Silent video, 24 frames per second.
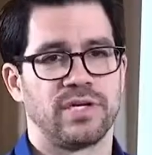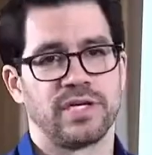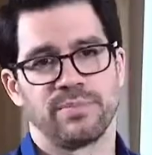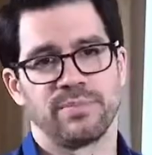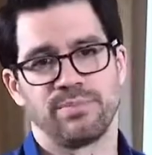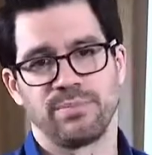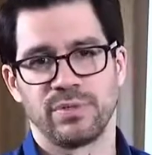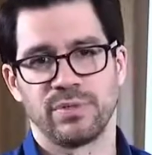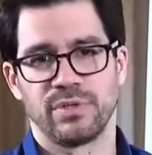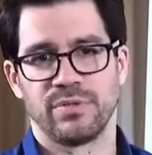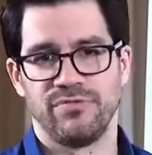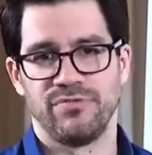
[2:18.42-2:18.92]
I'll
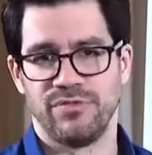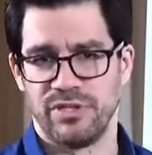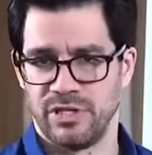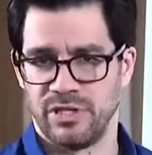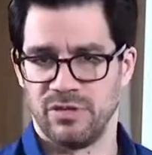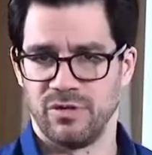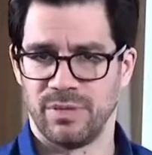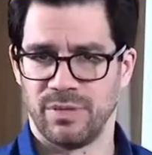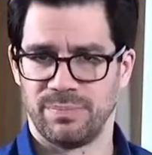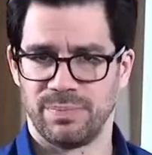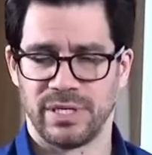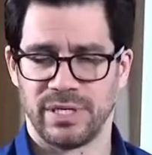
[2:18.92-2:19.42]
put a
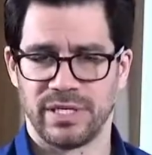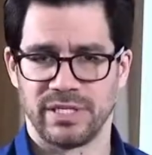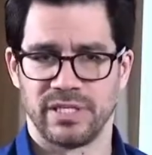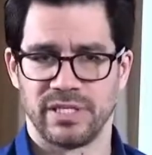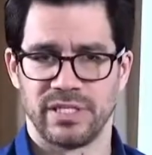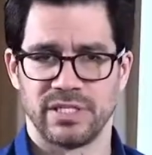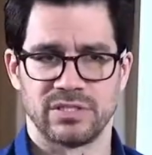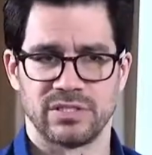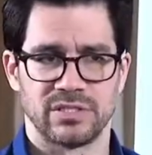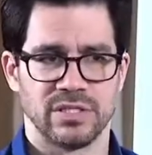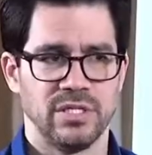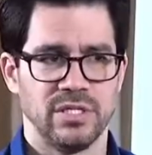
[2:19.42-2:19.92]
video up like
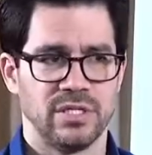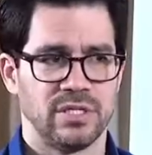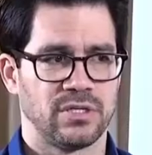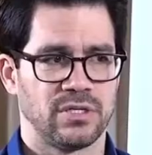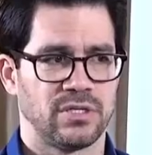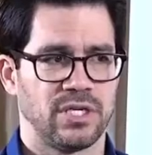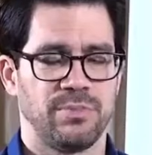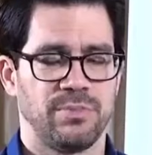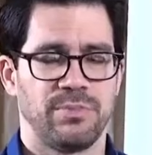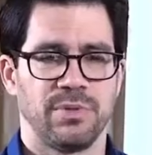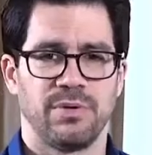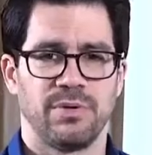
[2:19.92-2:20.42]
this,
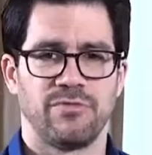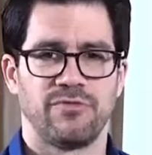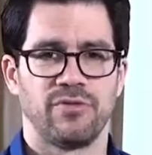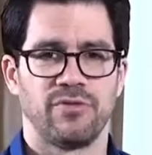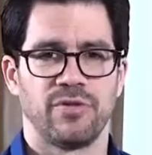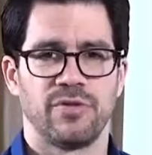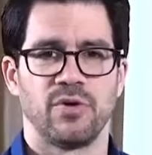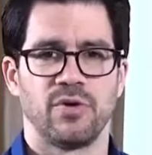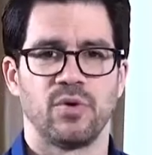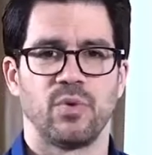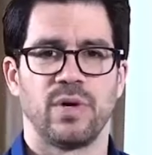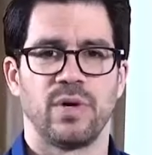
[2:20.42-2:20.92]
keep it up for
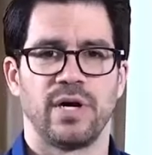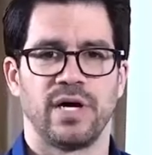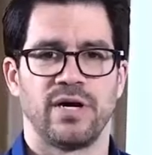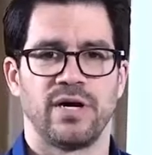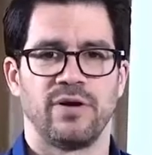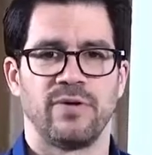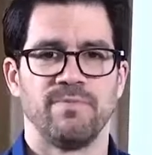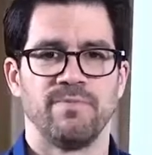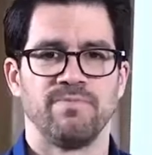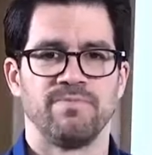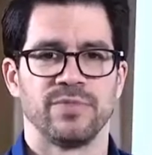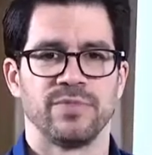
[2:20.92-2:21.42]
a little
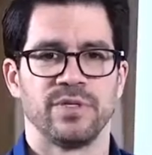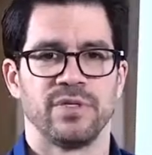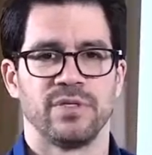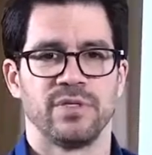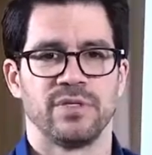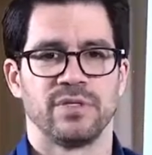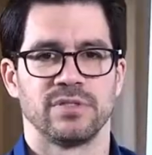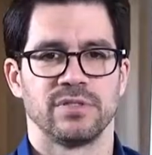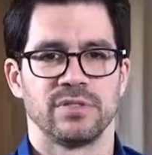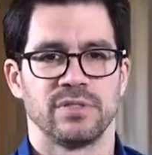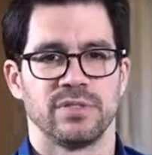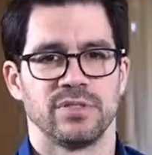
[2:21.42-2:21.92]
while.
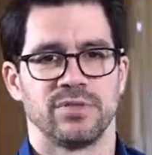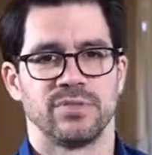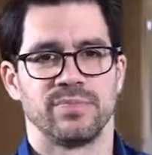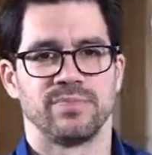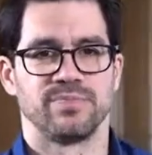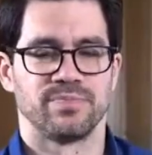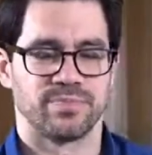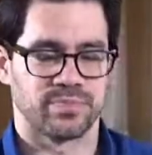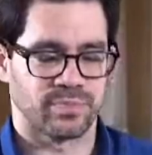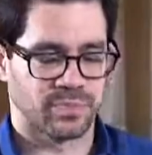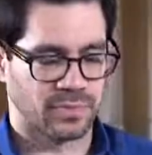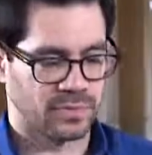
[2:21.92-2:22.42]
So
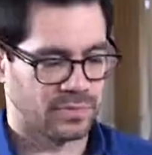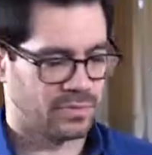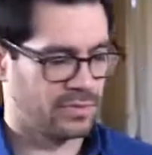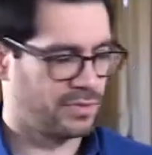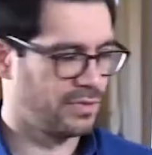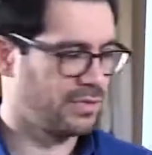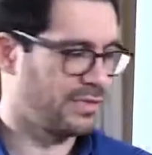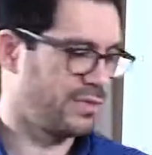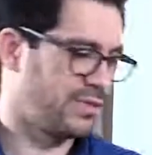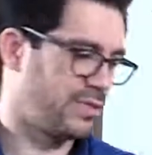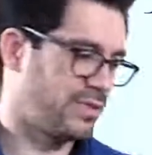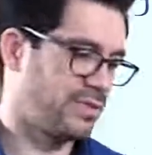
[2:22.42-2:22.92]

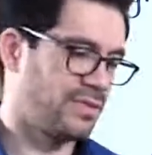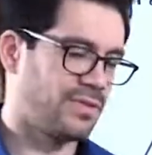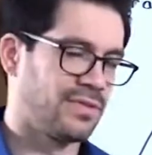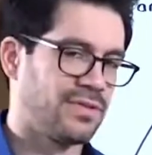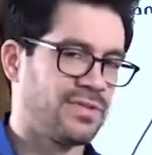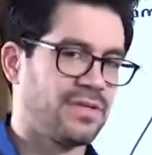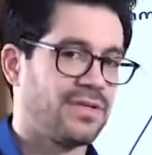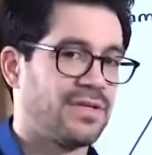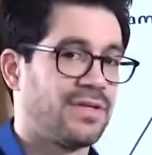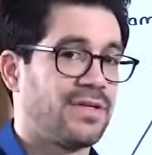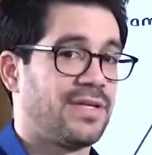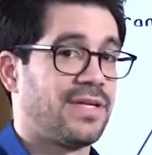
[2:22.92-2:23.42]

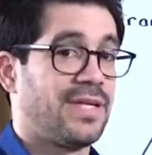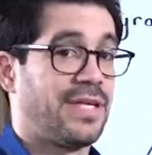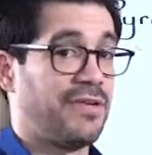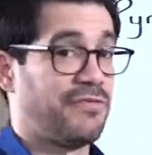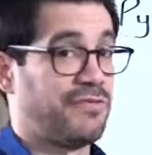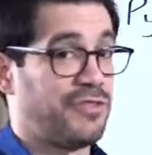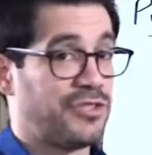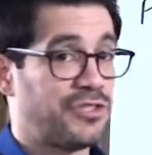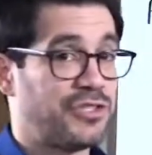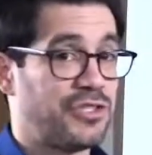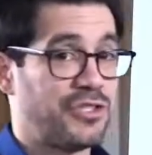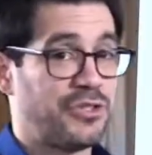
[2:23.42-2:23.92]

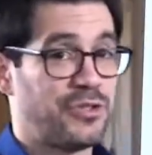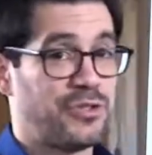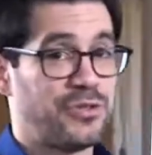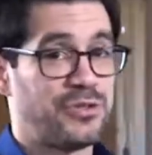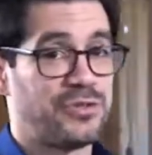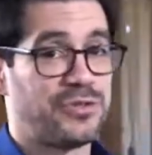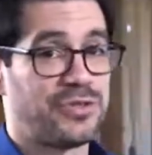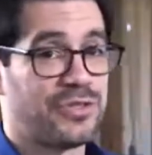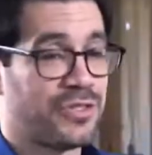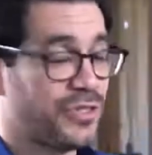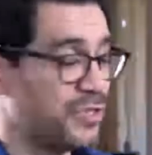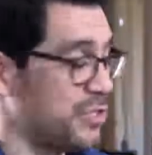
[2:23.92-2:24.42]
if you
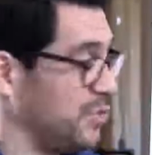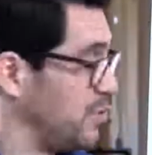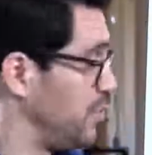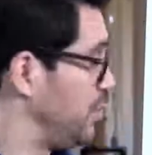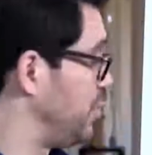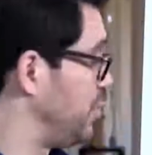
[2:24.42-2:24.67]
snooze, you